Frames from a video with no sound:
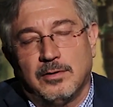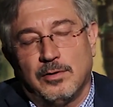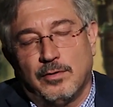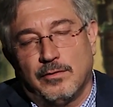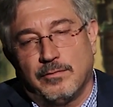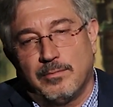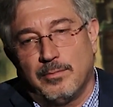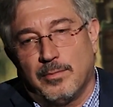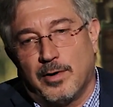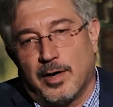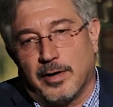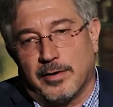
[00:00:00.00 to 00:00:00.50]

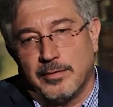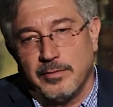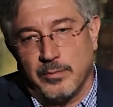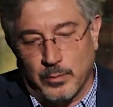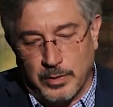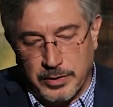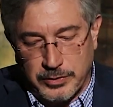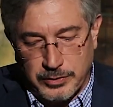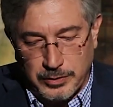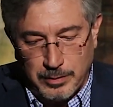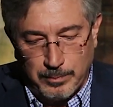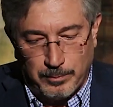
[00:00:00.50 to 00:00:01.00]
of modern
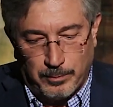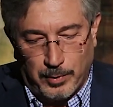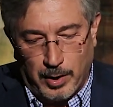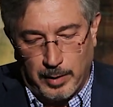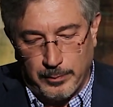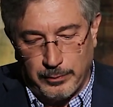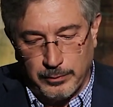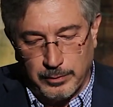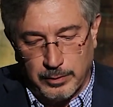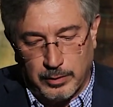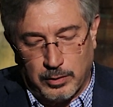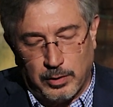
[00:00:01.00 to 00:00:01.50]
Western
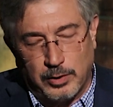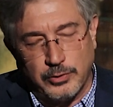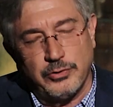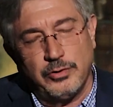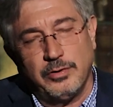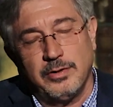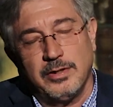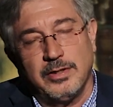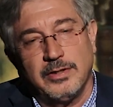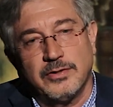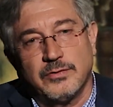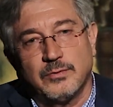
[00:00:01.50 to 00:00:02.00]
popular
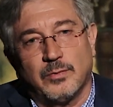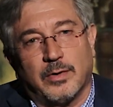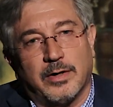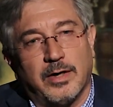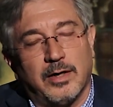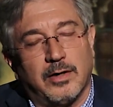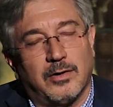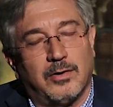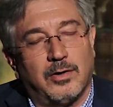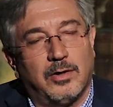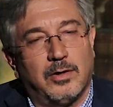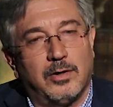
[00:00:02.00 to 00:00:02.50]
culture is what I
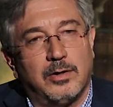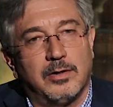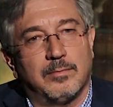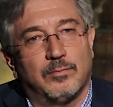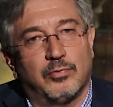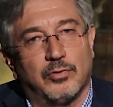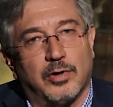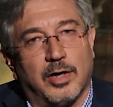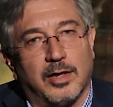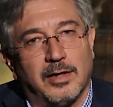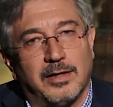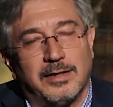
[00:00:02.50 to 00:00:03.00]
call
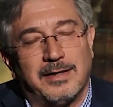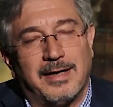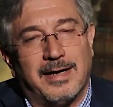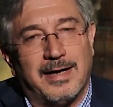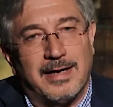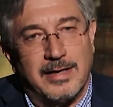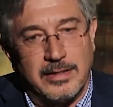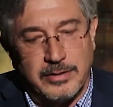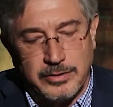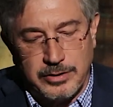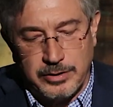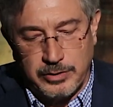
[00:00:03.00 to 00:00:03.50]
broadly
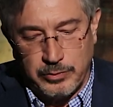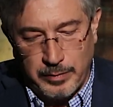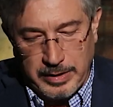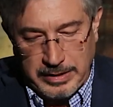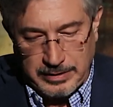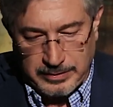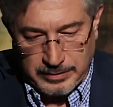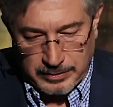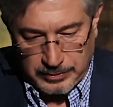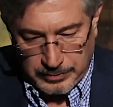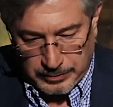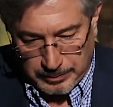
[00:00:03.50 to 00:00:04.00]

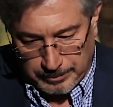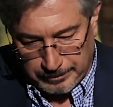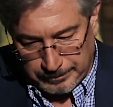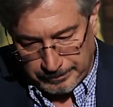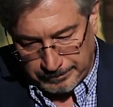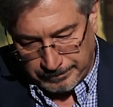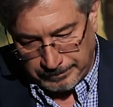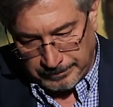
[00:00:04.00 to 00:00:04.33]
anti-racism.